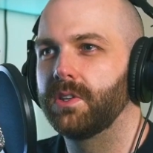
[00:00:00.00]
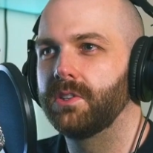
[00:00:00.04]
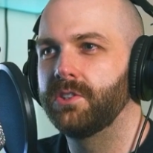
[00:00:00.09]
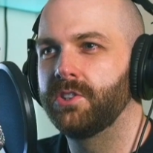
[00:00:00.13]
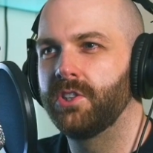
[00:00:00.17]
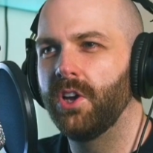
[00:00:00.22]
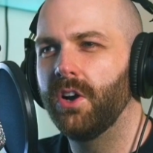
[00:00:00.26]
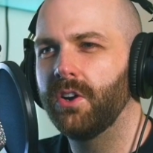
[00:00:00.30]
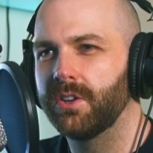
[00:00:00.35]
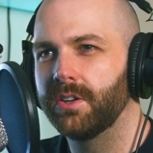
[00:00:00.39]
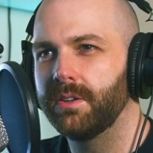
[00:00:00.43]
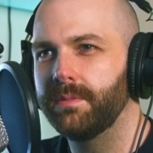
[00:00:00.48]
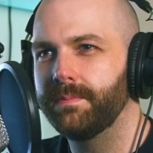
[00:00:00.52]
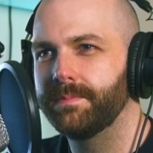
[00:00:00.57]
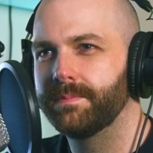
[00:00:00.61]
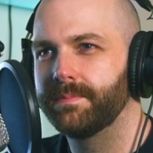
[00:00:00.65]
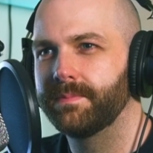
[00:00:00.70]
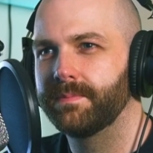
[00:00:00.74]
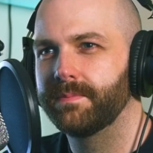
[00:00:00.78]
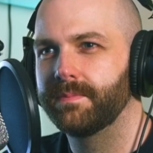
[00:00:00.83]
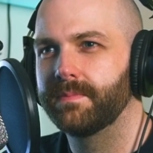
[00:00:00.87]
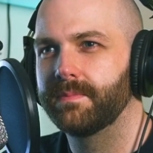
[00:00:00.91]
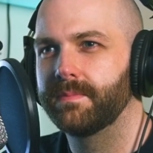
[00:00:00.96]
Yogurt.
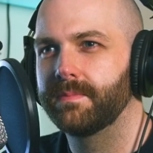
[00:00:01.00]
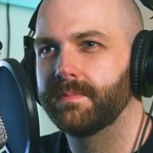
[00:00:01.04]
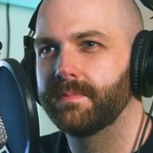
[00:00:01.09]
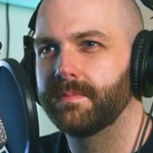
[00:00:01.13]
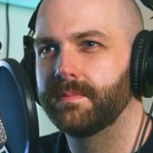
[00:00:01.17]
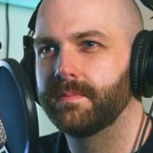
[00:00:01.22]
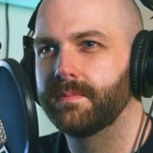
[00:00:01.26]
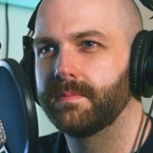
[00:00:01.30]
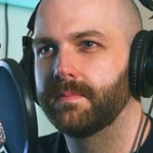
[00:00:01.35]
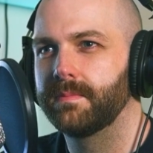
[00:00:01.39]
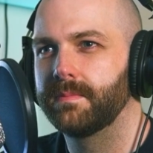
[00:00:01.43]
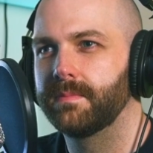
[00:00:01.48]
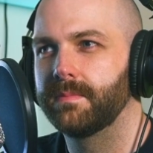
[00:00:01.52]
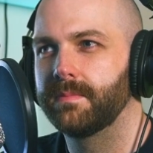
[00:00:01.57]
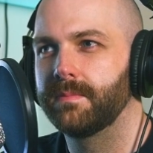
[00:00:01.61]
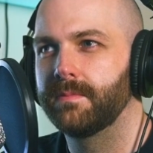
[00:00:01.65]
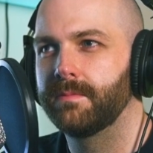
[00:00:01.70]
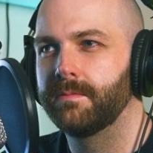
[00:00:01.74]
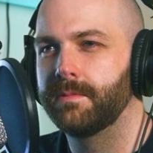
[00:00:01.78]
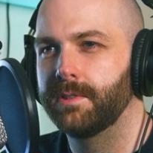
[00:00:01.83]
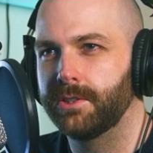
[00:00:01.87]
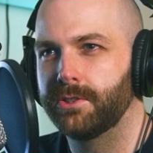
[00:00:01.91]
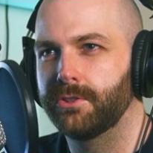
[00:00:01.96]
Yeah.
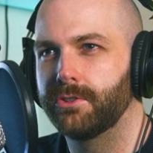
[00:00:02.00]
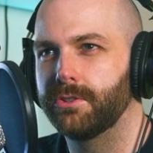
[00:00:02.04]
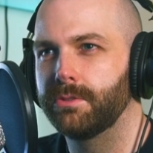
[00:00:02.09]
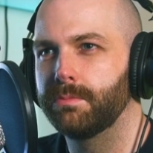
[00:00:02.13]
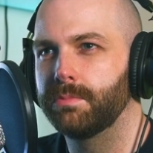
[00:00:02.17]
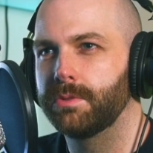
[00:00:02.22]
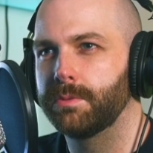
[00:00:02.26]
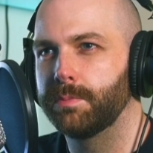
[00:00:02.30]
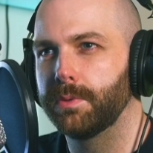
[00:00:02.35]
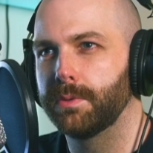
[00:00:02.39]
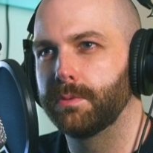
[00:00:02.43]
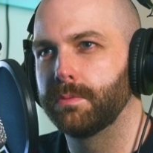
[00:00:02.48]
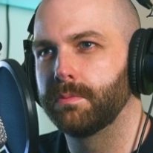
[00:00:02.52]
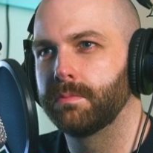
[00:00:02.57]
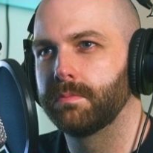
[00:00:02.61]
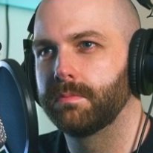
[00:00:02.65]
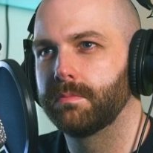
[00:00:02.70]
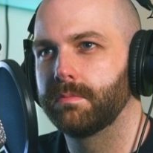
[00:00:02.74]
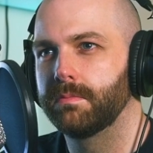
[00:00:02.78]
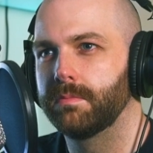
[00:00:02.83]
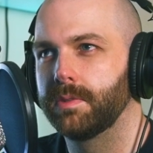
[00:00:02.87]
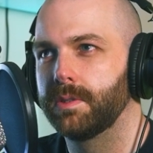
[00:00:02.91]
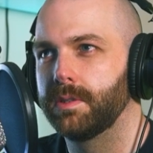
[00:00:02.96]
With a soup spoon.
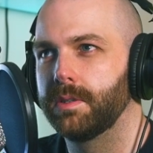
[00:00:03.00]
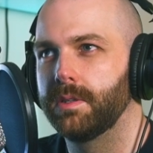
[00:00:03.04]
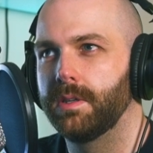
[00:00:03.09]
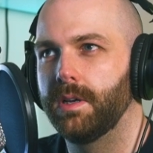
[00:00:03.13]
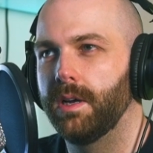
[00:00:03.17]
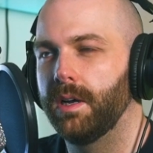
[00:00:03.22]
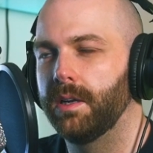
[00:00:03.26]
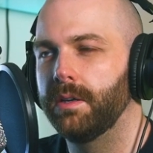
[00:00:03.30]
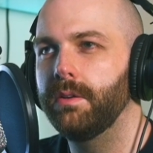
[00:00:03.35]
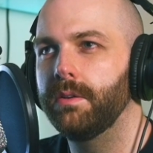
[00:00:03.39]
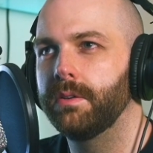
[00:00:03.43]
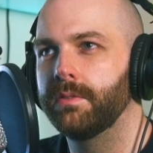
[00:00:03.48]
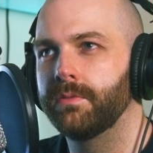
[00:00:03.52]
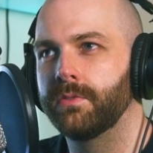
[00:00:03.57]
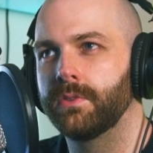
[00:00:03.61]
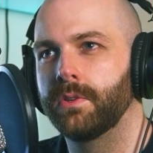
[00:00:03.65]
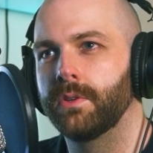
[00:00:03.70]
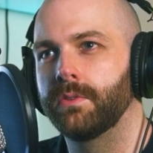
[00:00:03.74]
Mm-hmm. I don't even